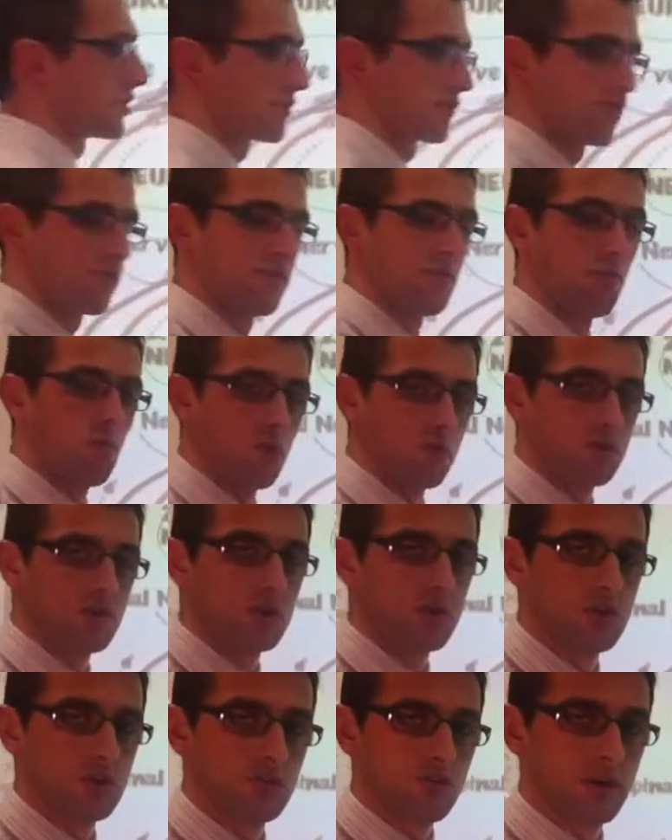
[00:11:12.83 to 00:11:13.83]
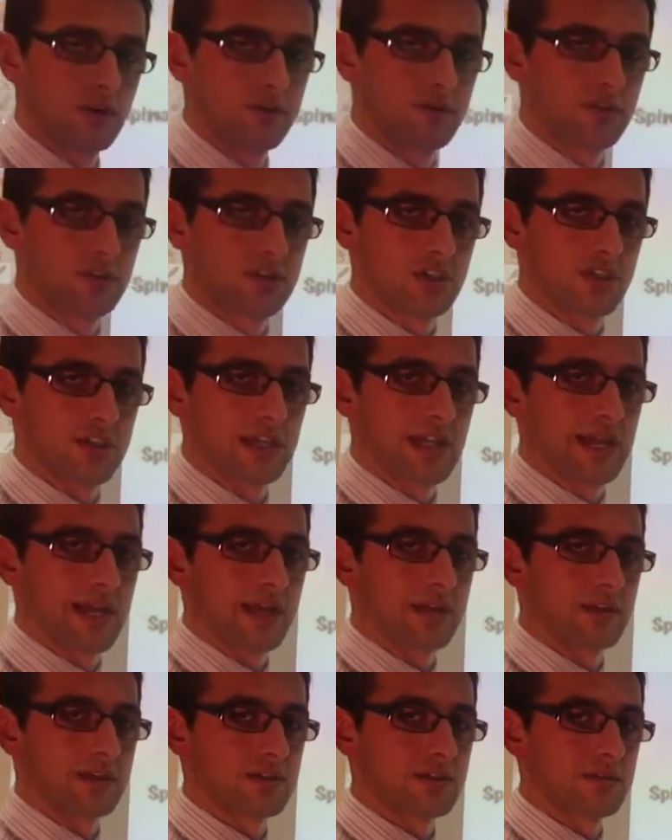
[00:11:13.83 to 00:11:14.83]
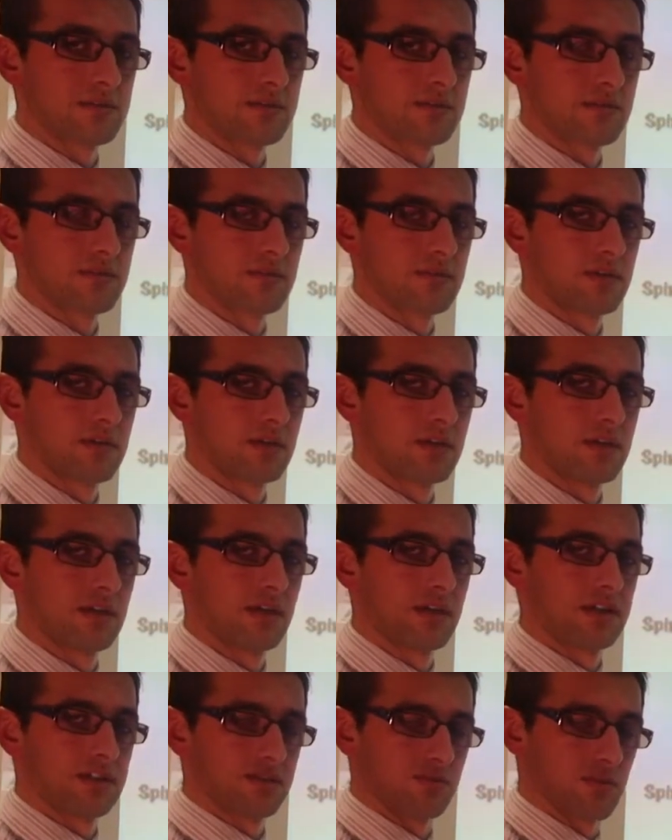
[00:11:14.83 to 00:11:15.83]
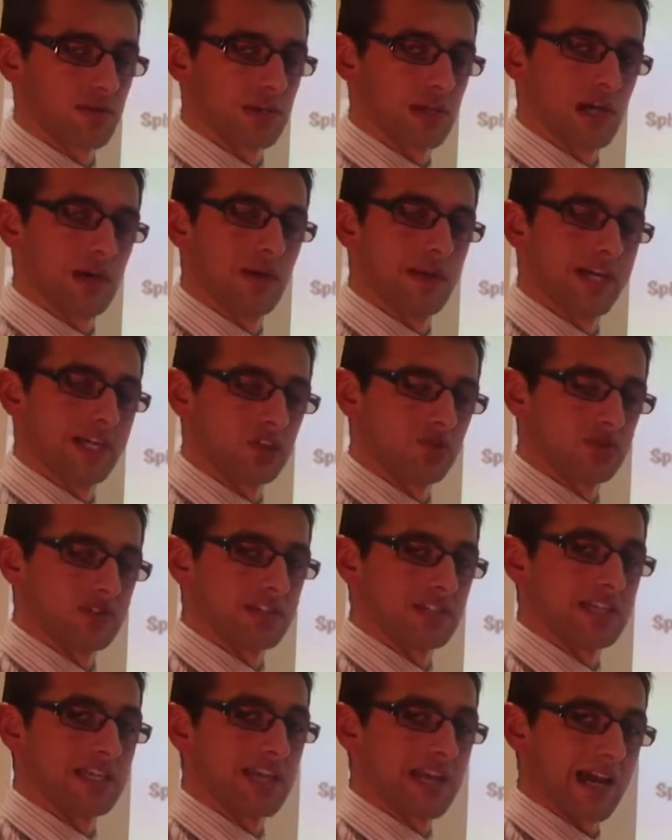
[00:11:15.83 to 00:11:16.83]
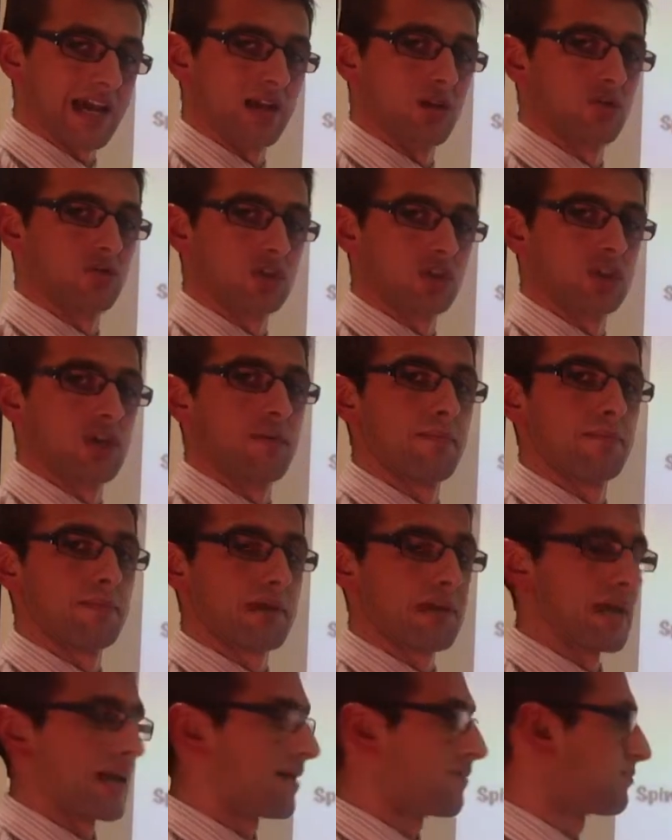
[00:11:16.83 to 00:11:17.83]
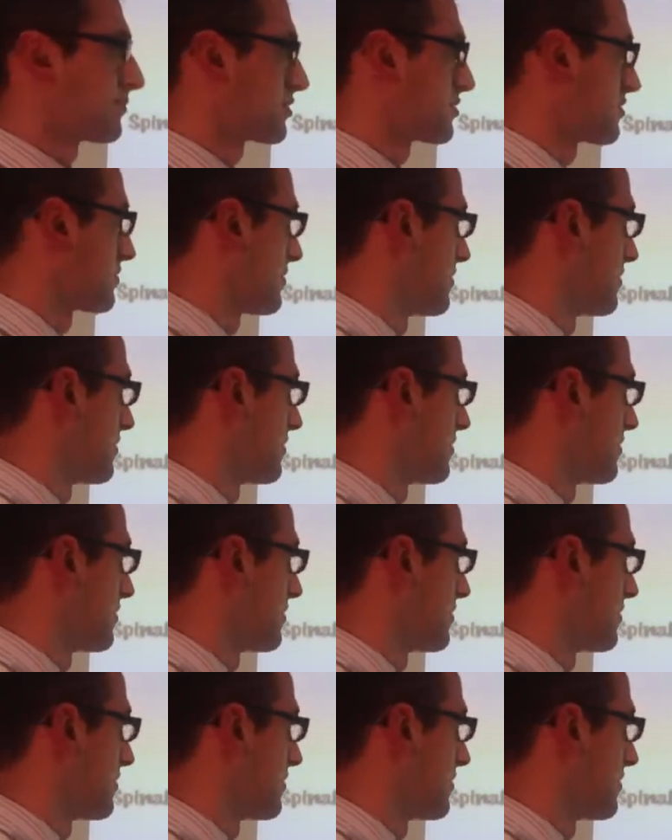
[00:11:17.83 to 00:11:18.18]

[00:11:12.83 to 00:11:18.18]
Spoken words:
from one neuron to the next, because as we know, electricity cannot jump gaps.